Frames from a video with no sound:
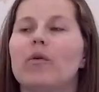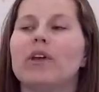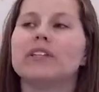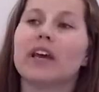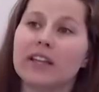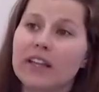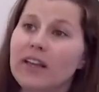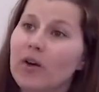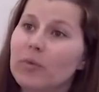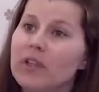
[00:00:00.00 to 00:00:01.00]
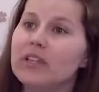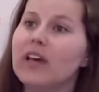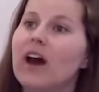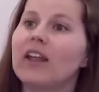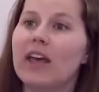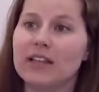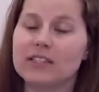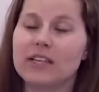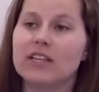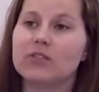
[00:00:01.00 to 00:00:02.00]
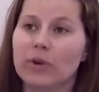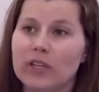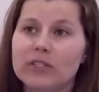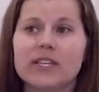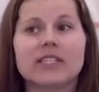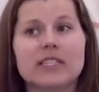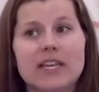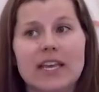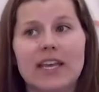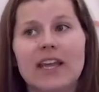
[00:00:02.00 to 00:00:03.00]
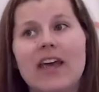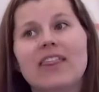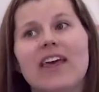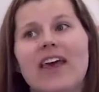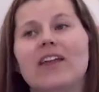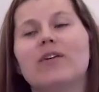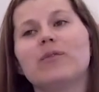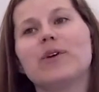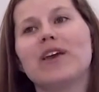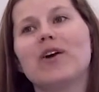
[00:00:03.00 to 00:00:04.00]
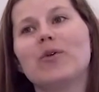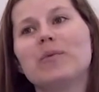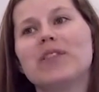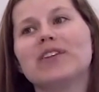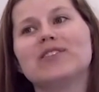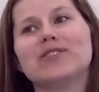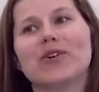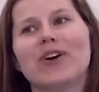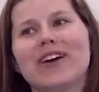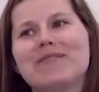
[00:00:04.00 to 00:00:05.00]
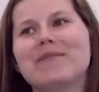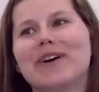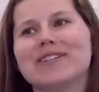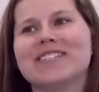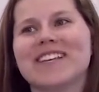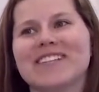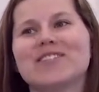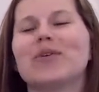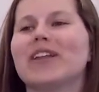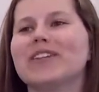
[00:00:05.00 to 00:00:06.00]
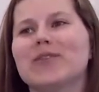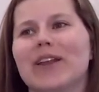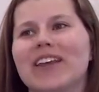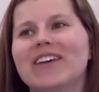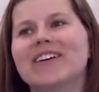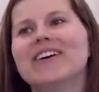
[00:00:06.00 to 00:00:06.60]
We technically opened on Etsy in 2016, and then we opened the store March 6, 2020